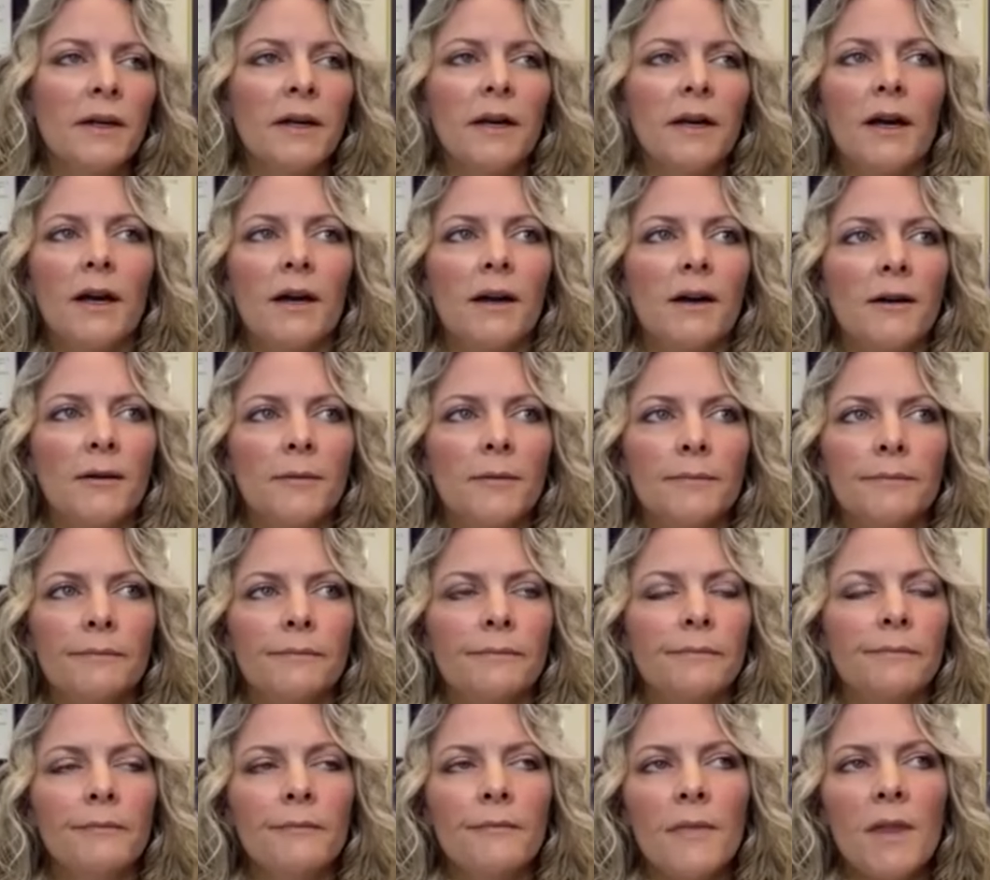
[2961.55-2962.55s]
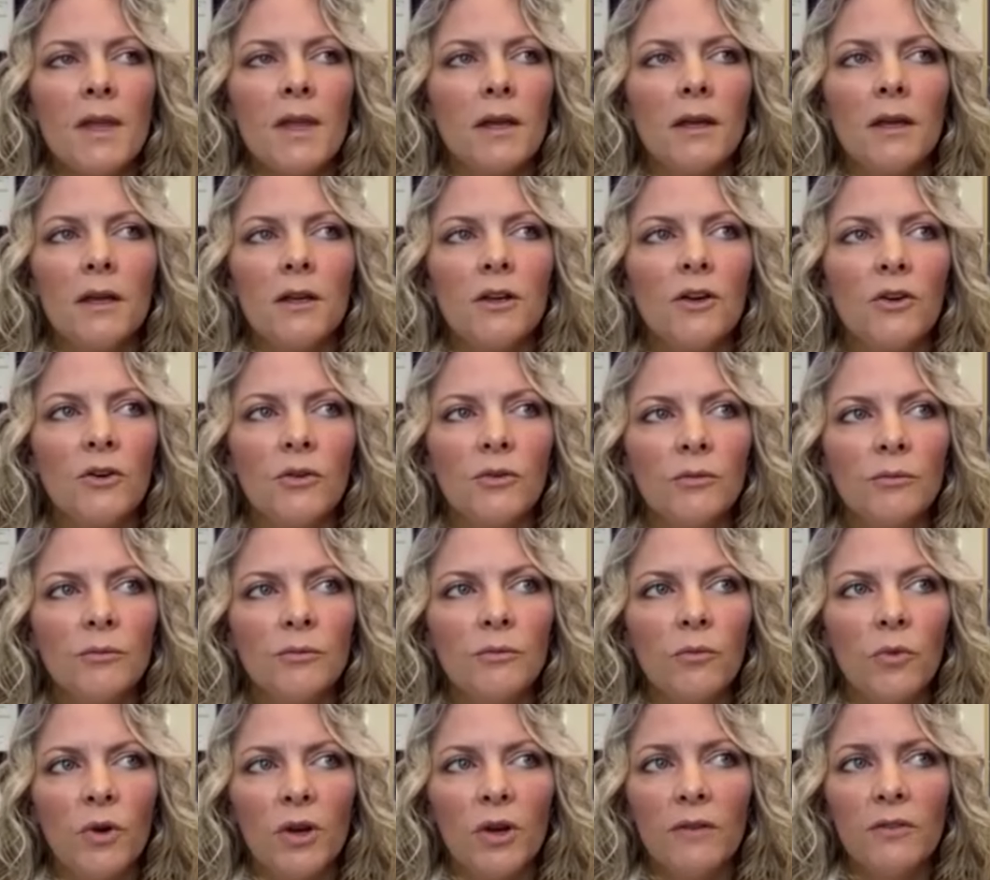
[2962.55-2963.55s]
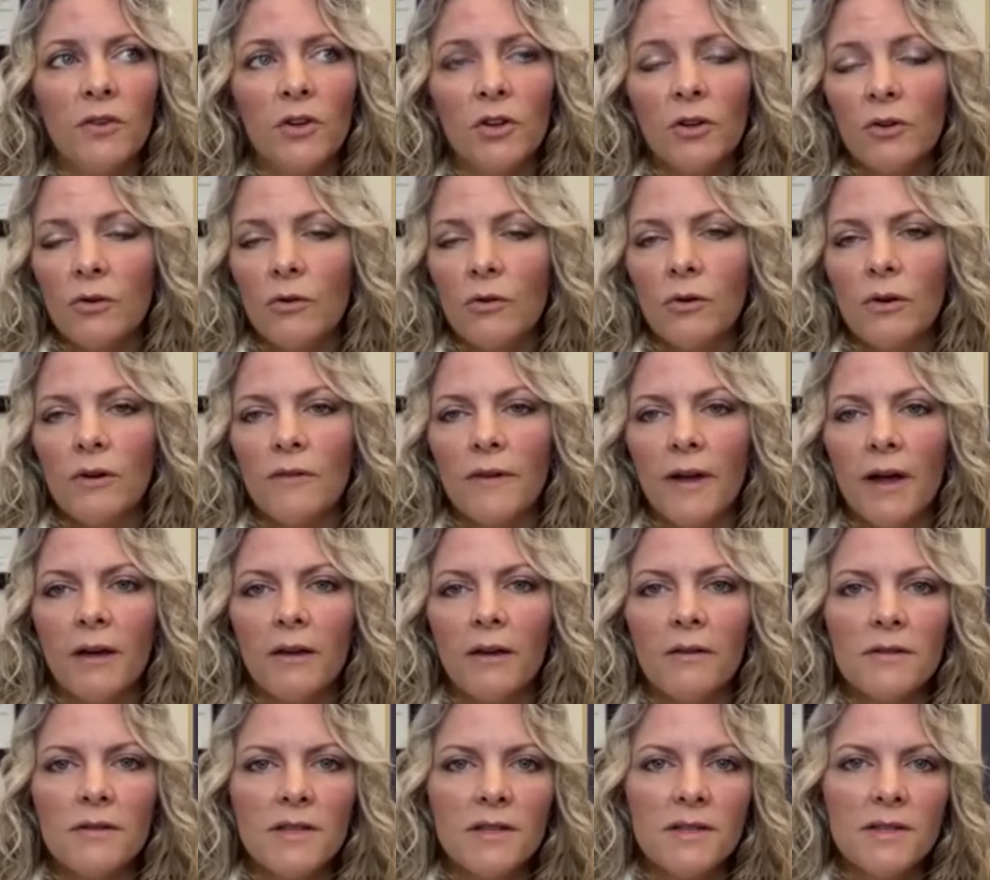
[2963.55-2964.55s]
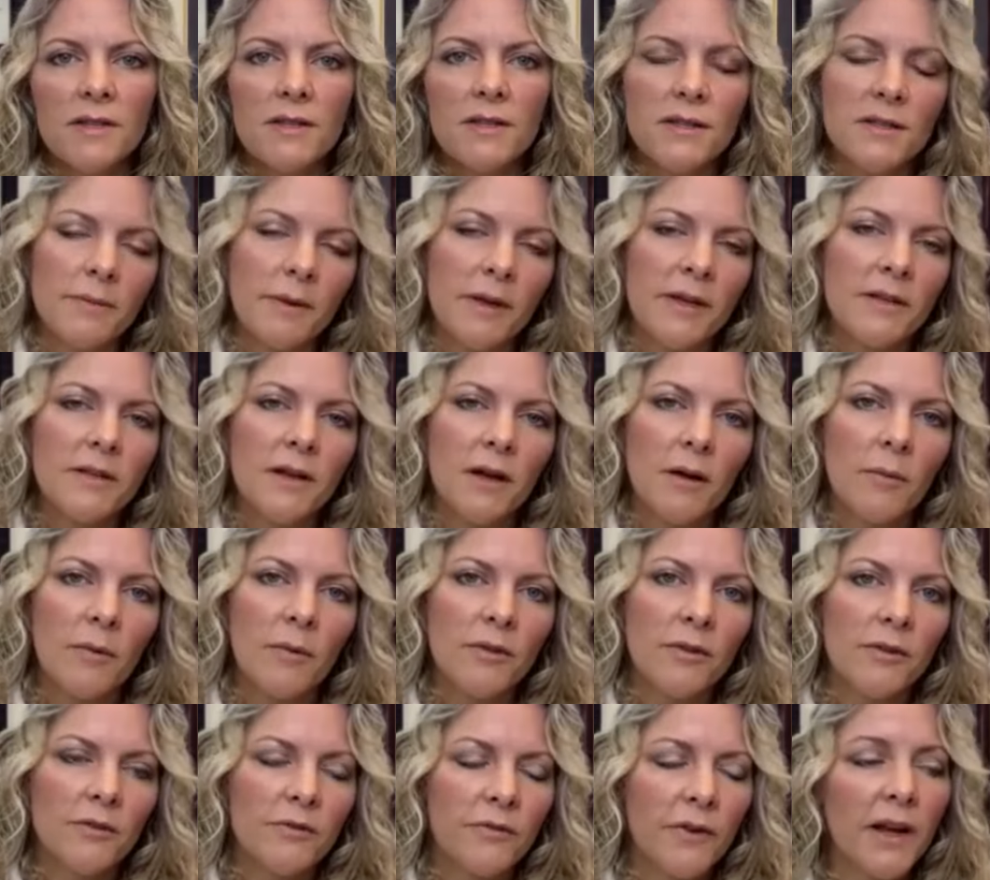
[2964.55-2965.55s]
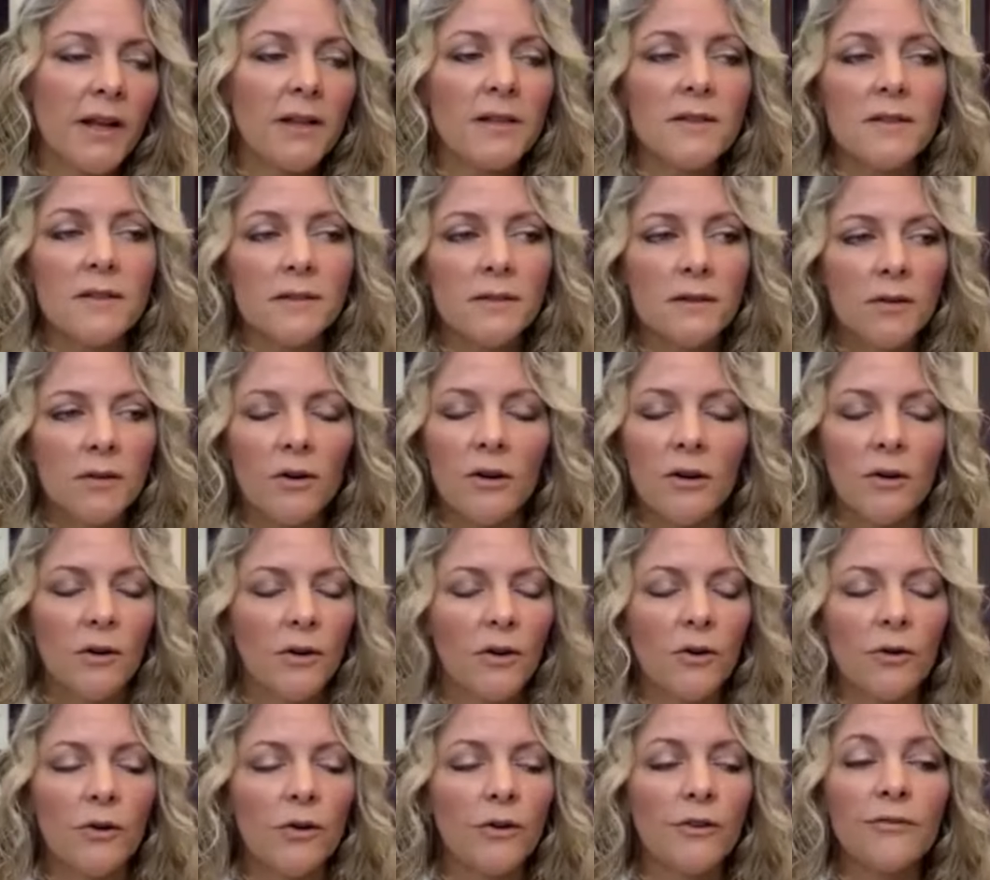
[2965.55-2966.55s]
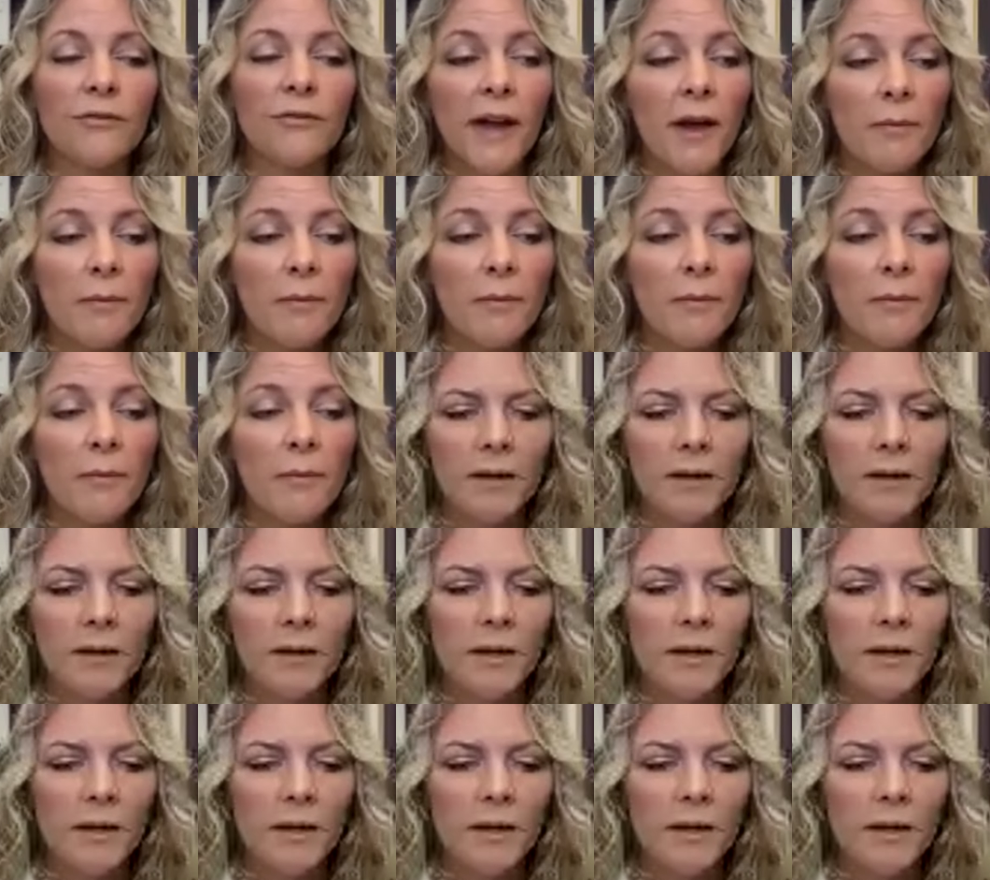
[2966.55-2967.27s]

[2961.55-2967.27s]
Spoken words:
one of your core values is to spend time with your friends or your family.